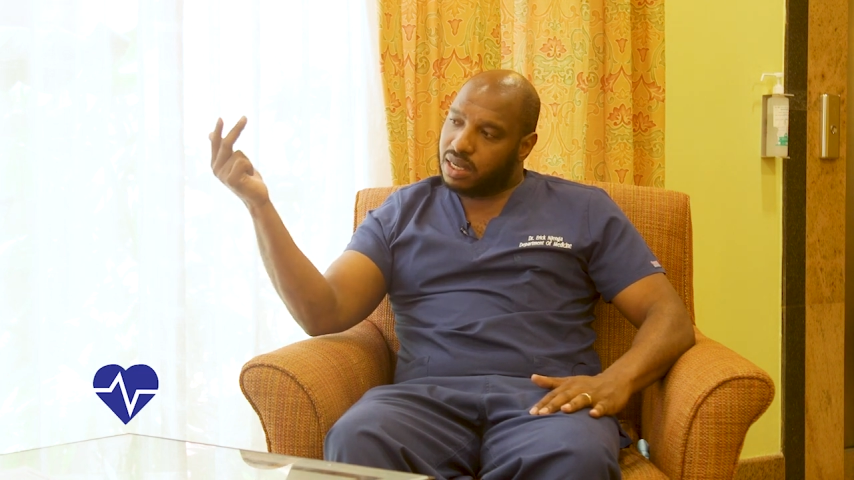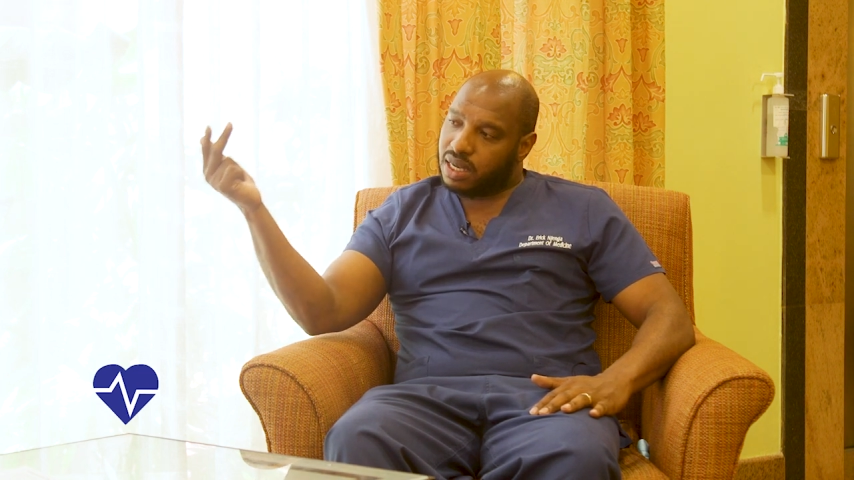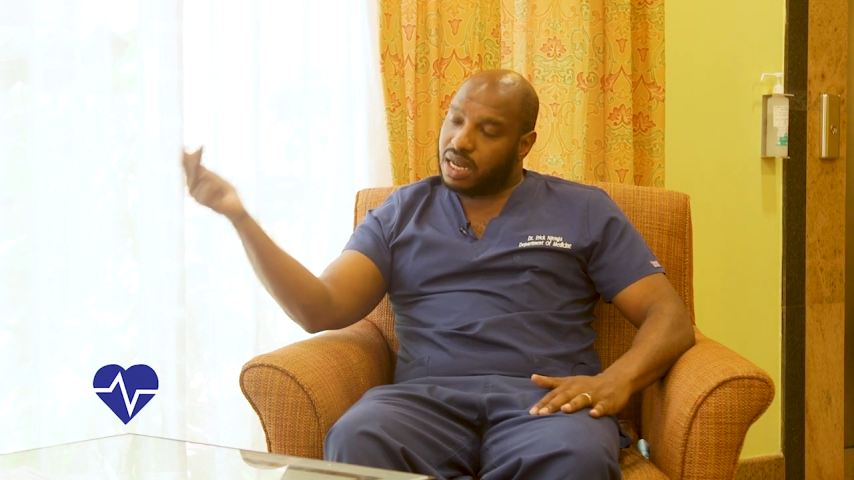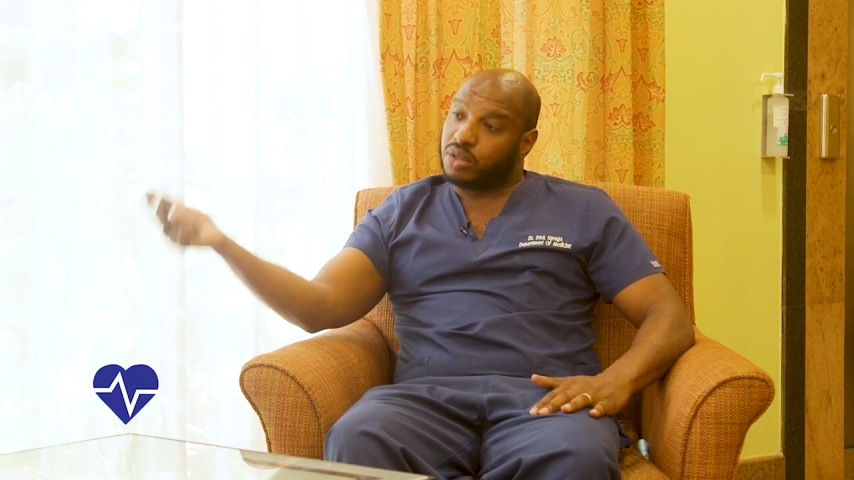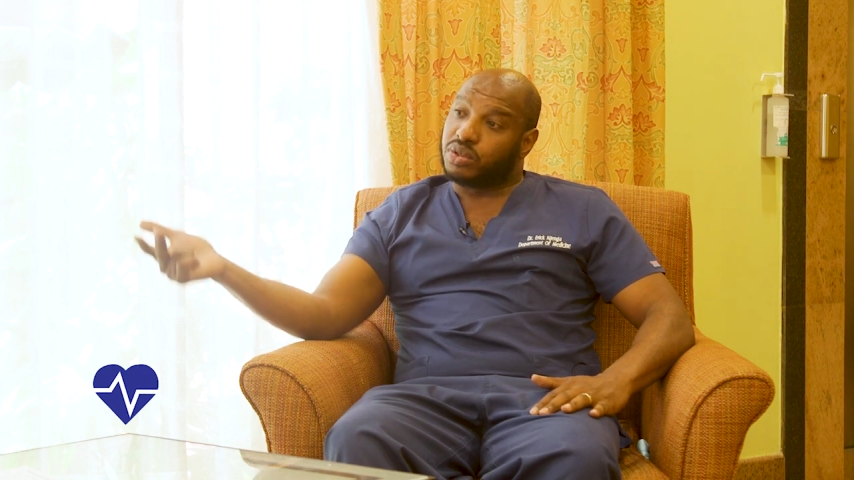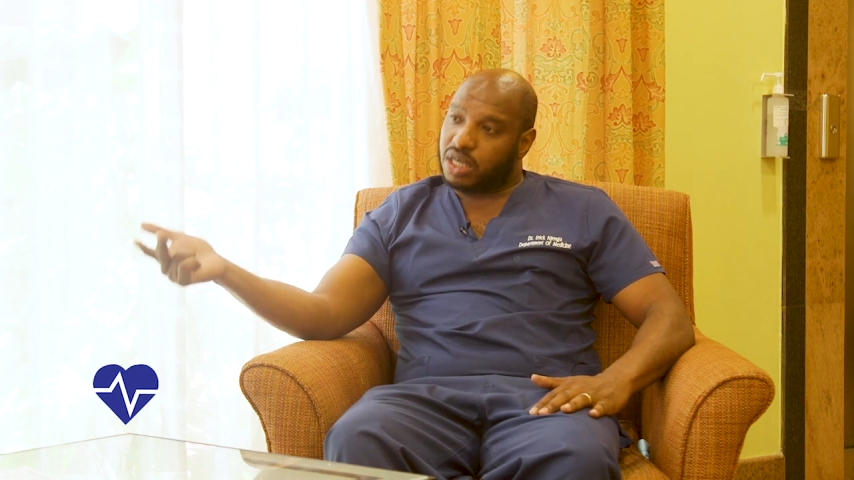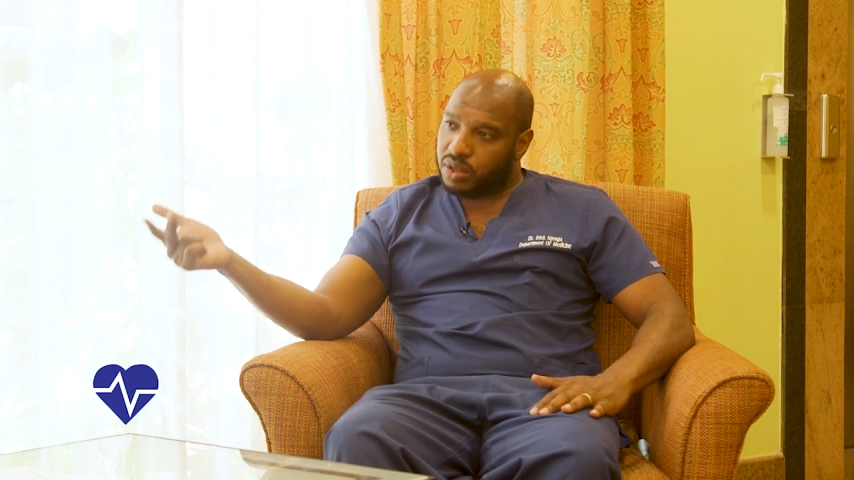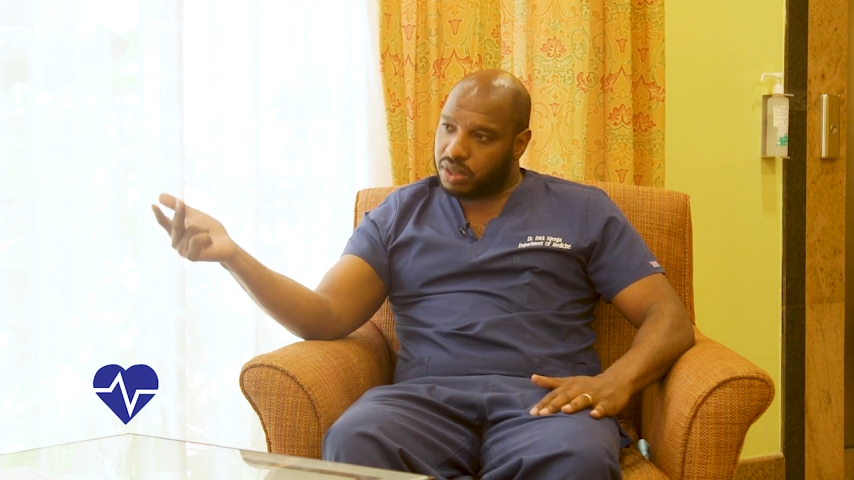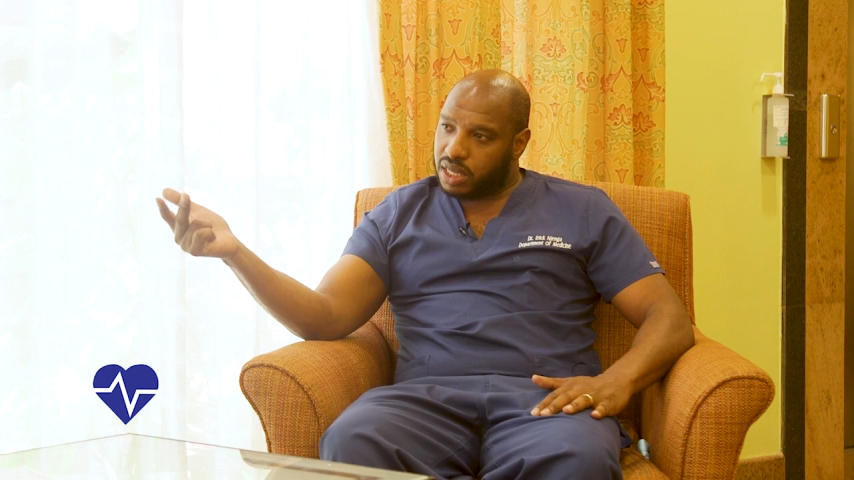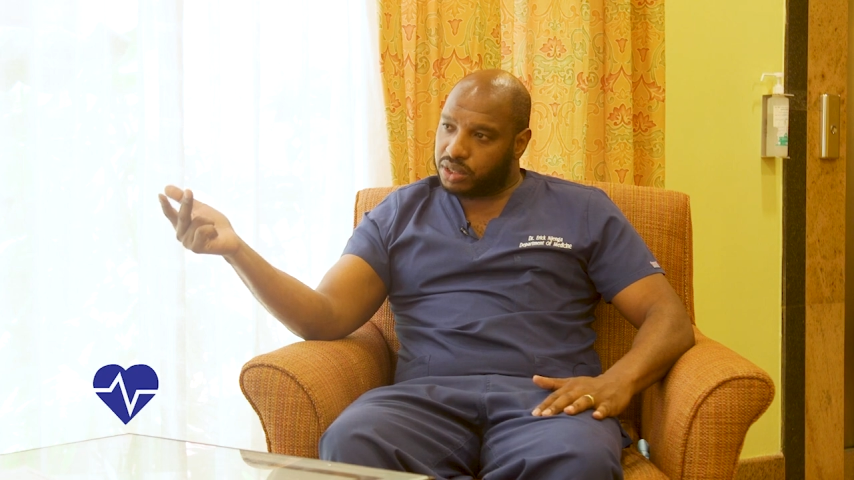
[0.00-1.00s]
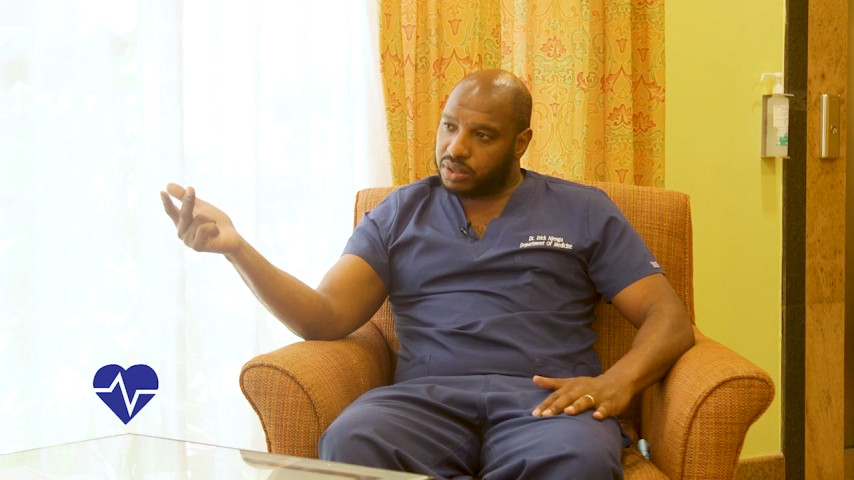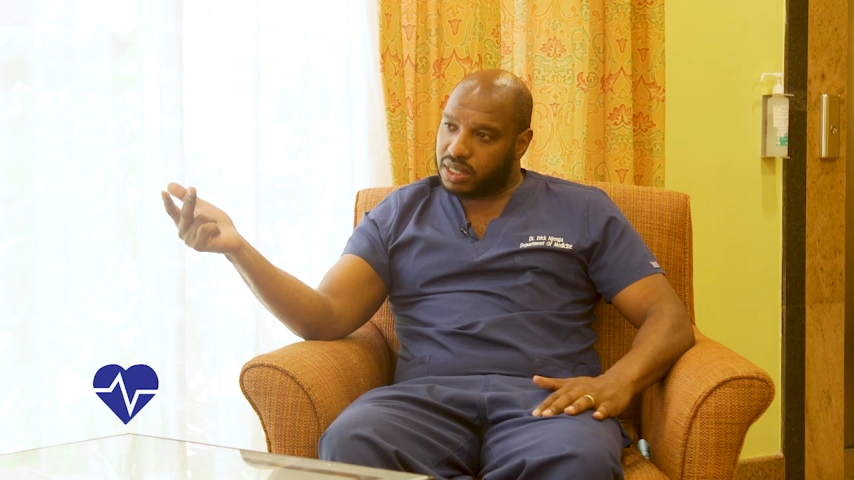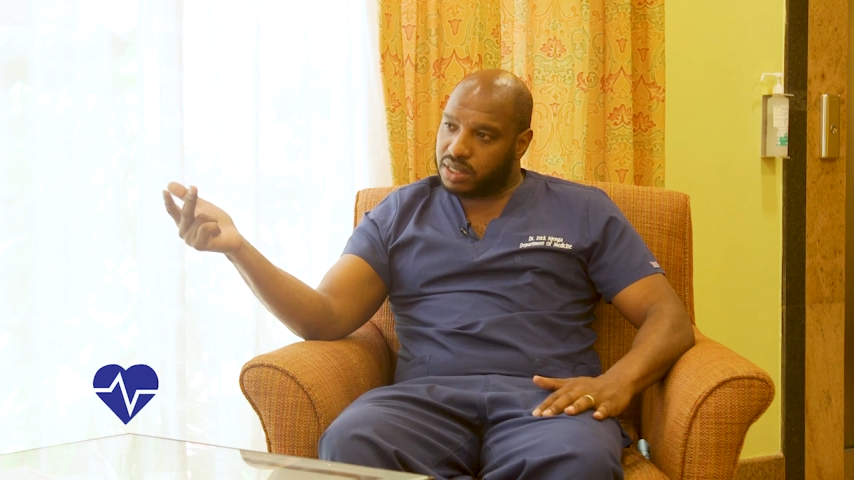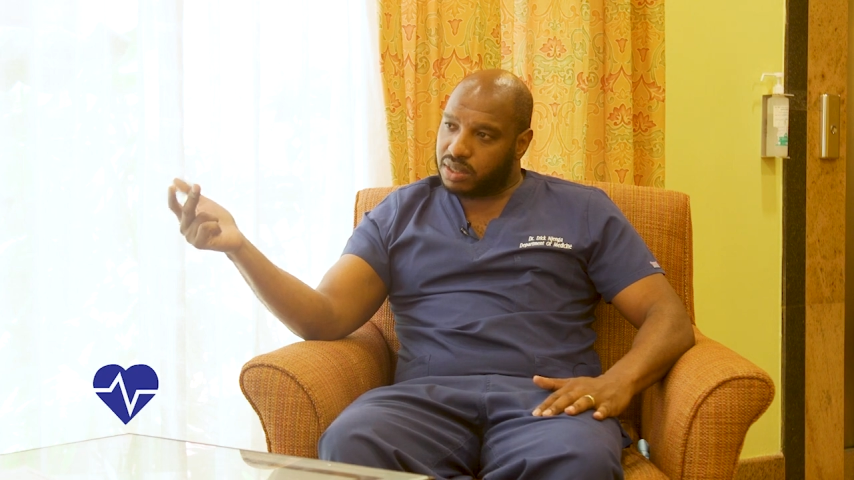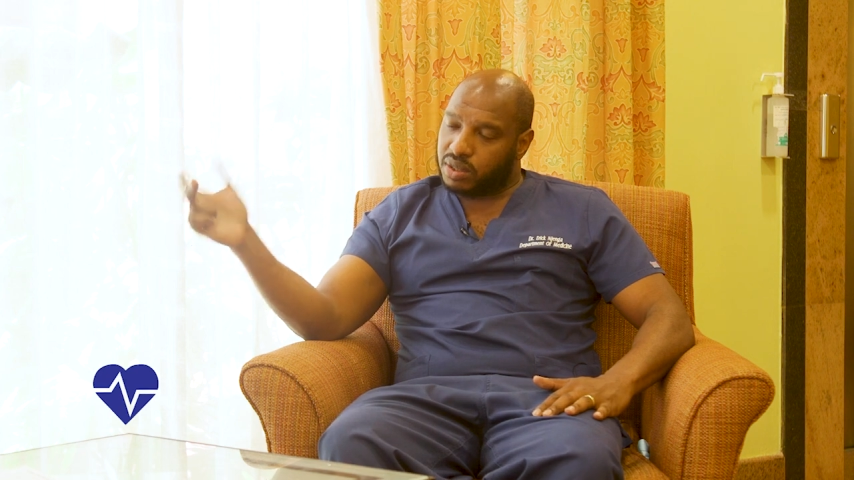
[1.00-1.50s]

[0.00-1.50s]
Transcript: and how to record their sugars.